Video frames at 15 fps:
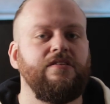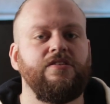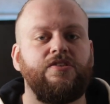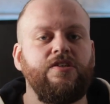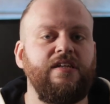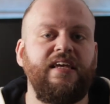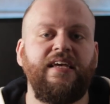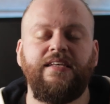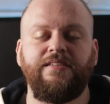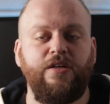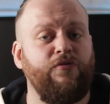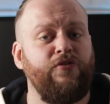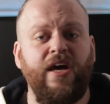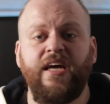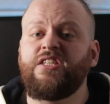instant easy
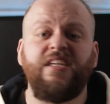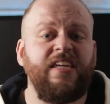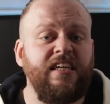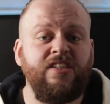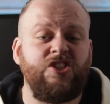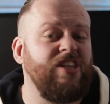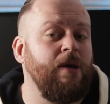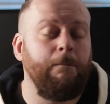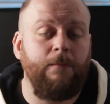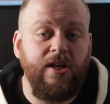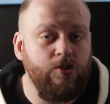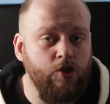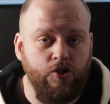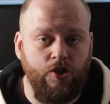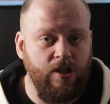fix, and it
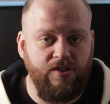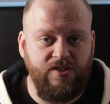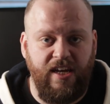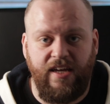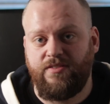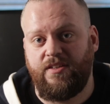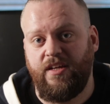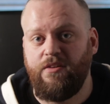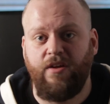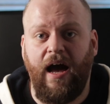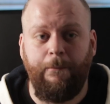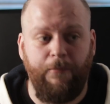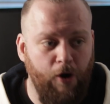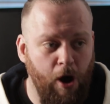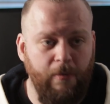simply doesn't exist.
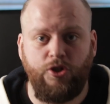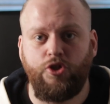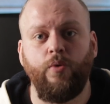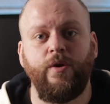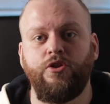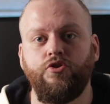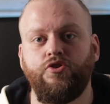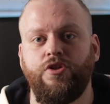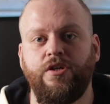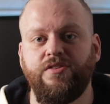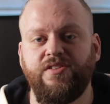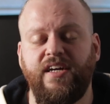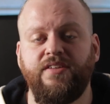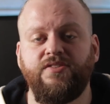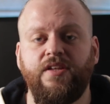I promise you it doesn't
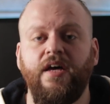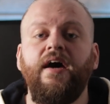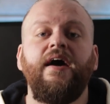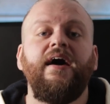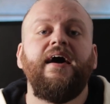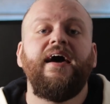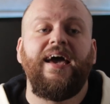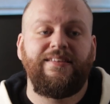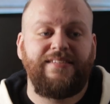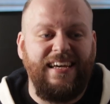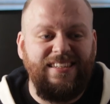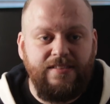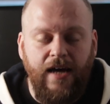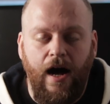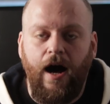exist. It
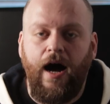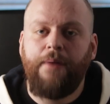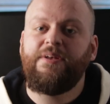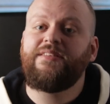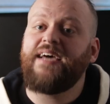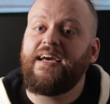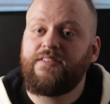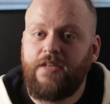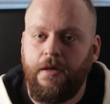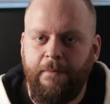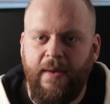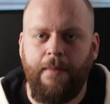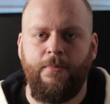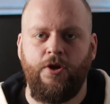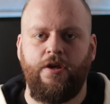takes time, it takes
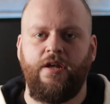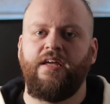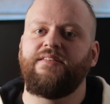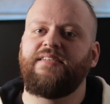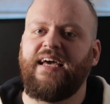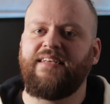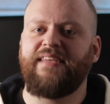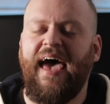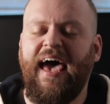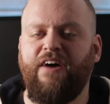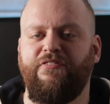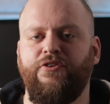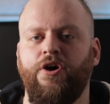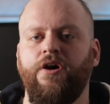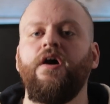commitment, and it takes
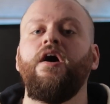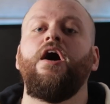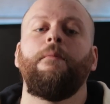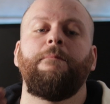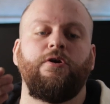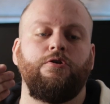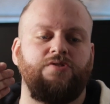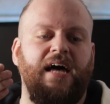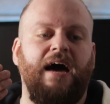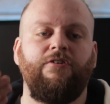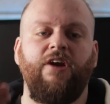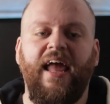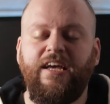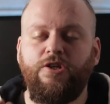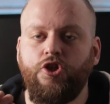effort, because that
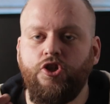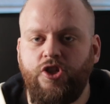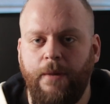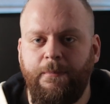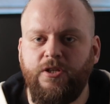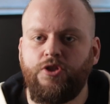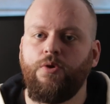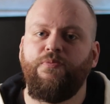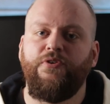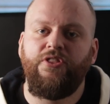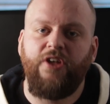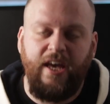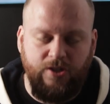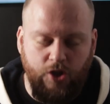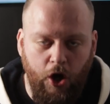relationship is something
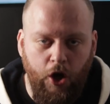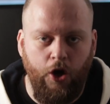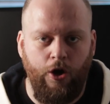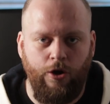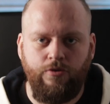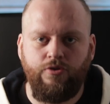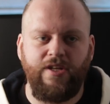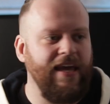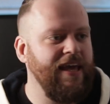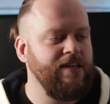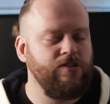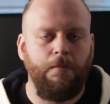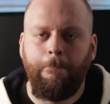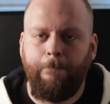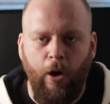that is earned. It
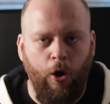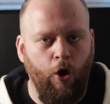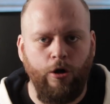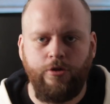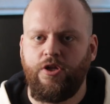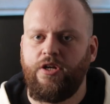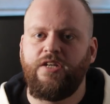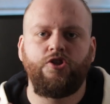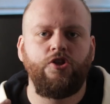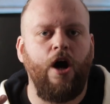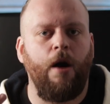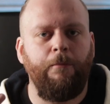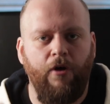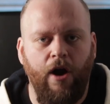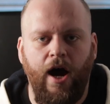isn't bought and it's
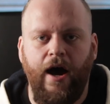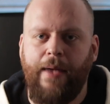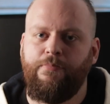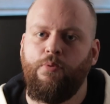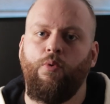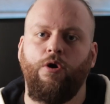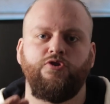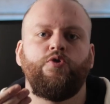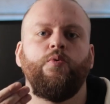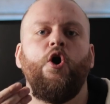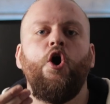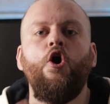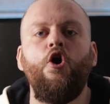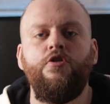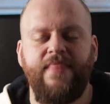not bribed. But once you
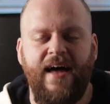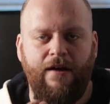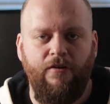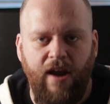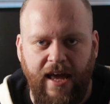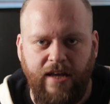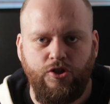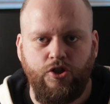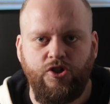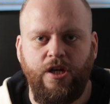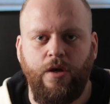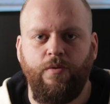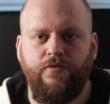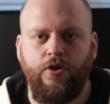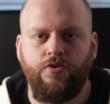earn that
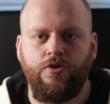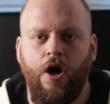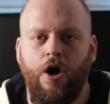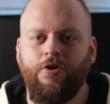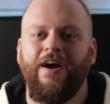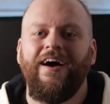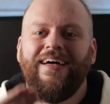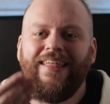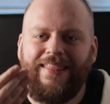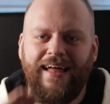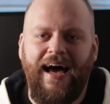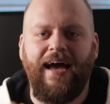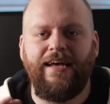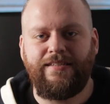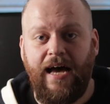relationship with your dog,
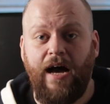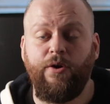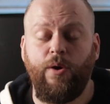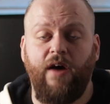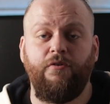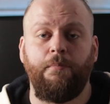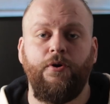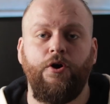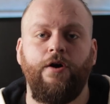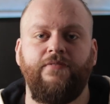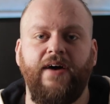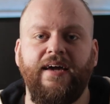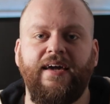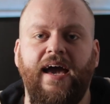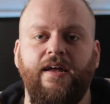that is how you have a
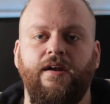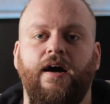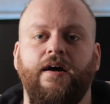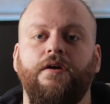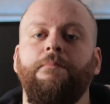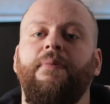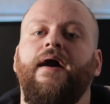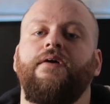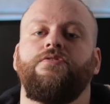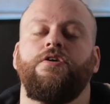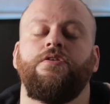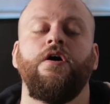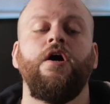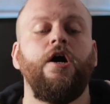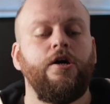perfect canine
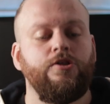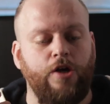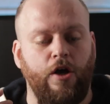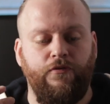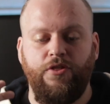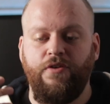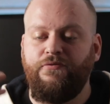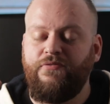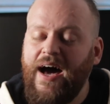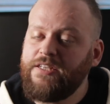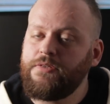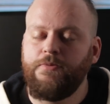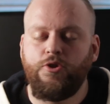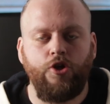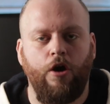companion. So for the
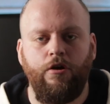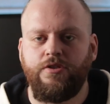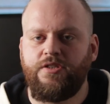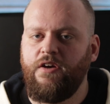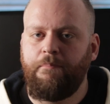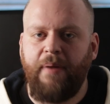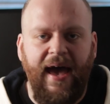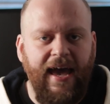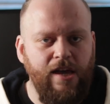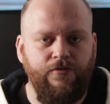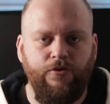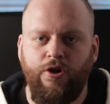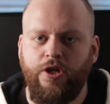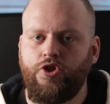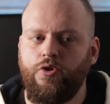vast majority of
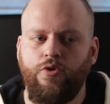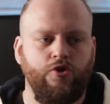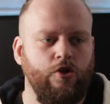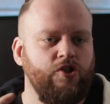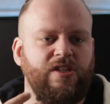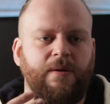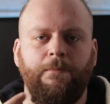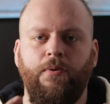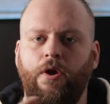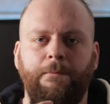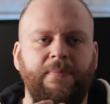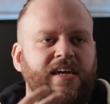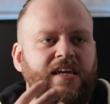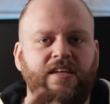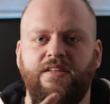behavior issues or simple
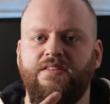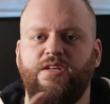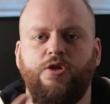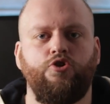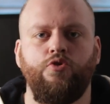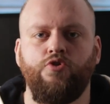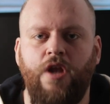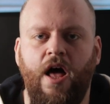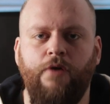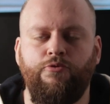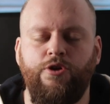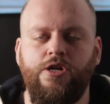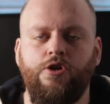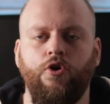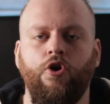obedience issues like
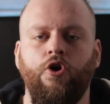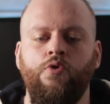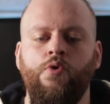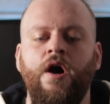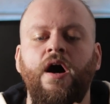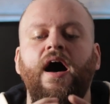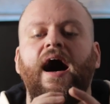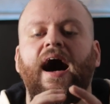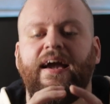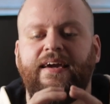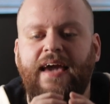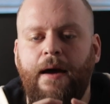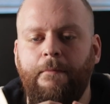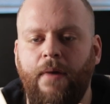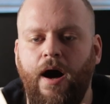recall, I
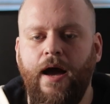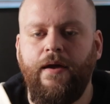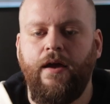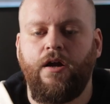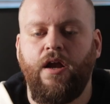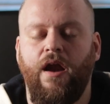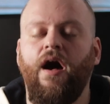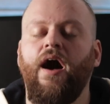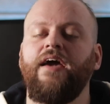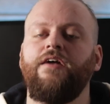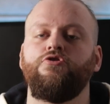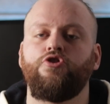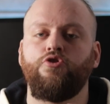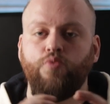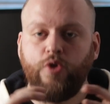get my
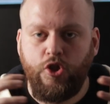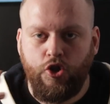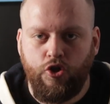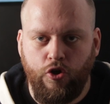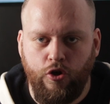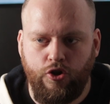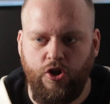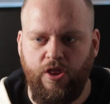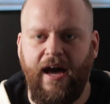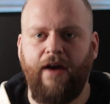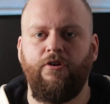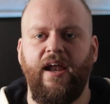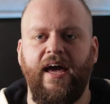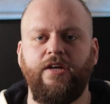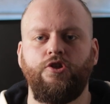clients to restructure that
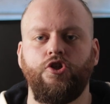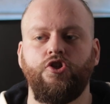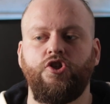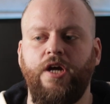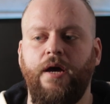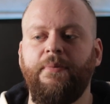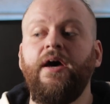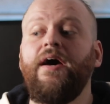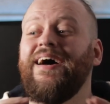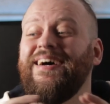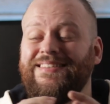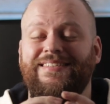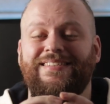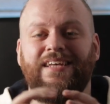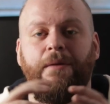relationship,
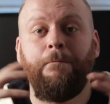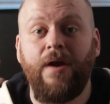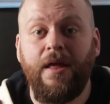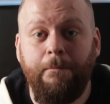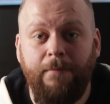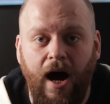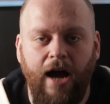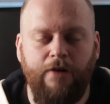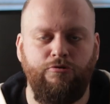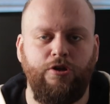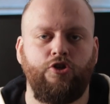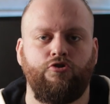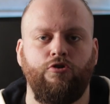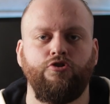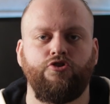and simply by
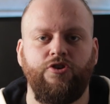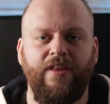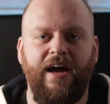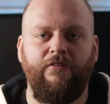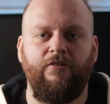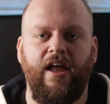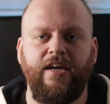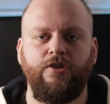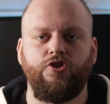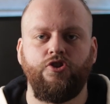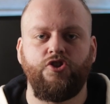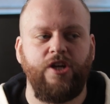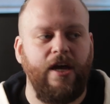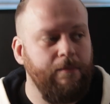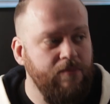restructuring that
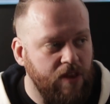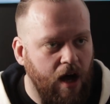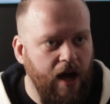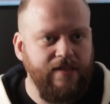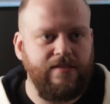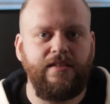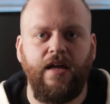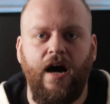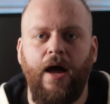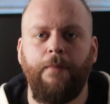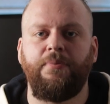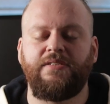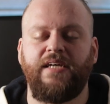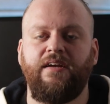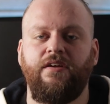relationship,
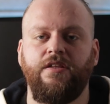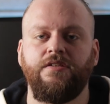99%